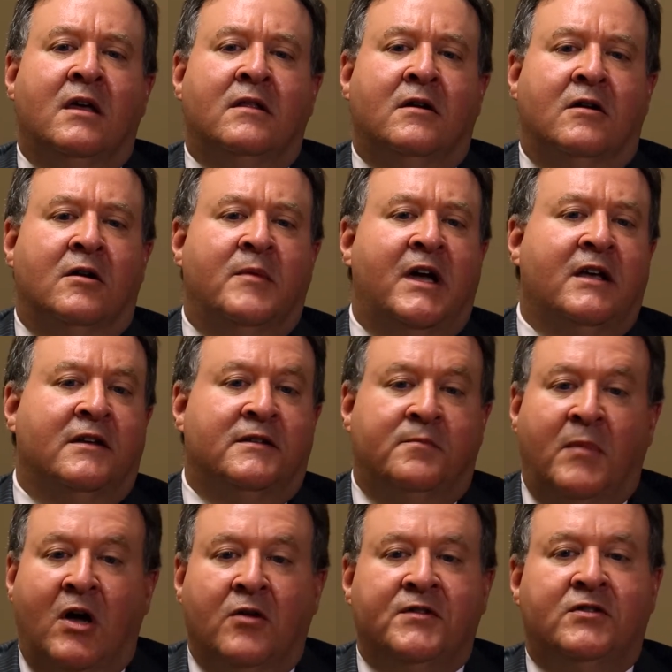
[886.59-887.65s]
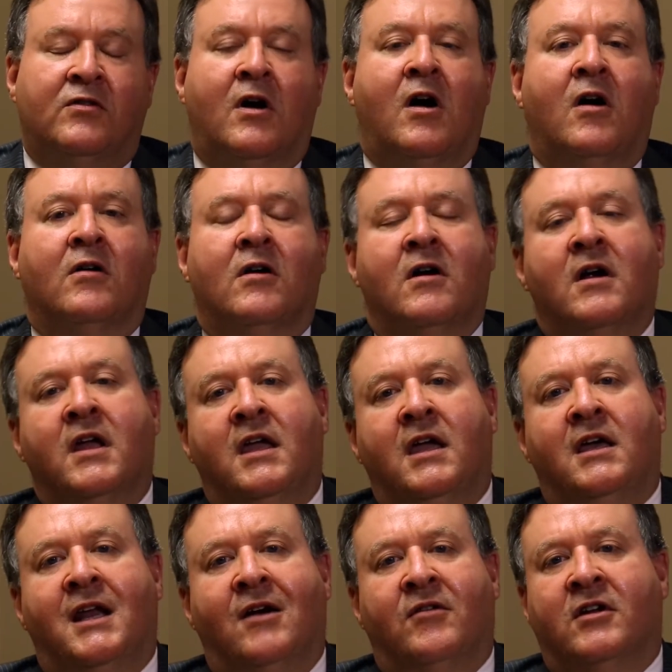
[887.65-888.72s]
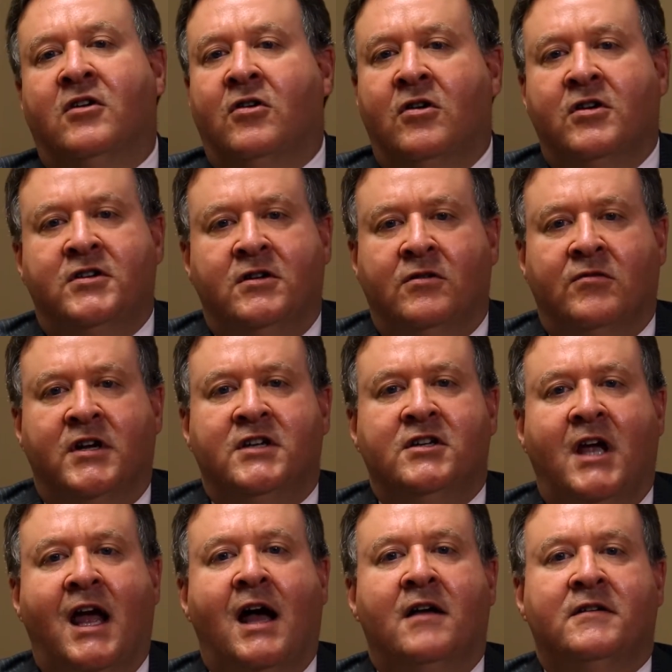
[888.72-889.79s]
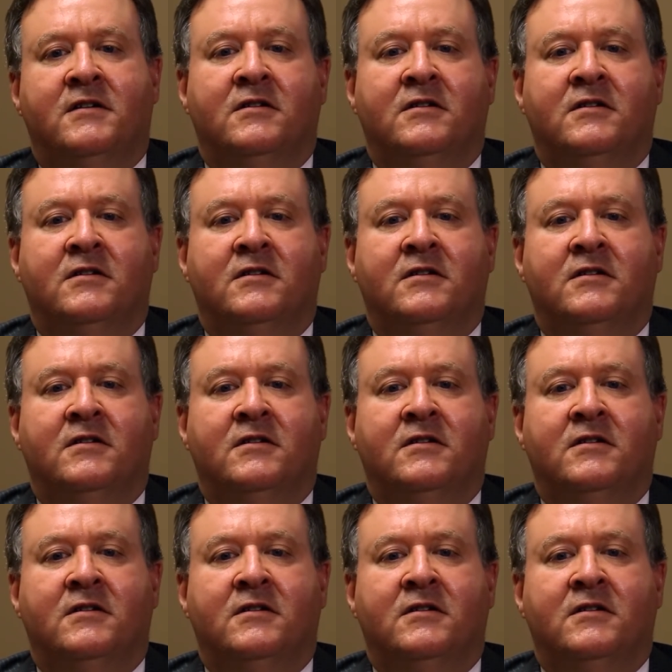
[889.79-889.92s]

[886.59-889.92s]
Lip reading: They're going to make us both stronger, and I would encourage you to reach out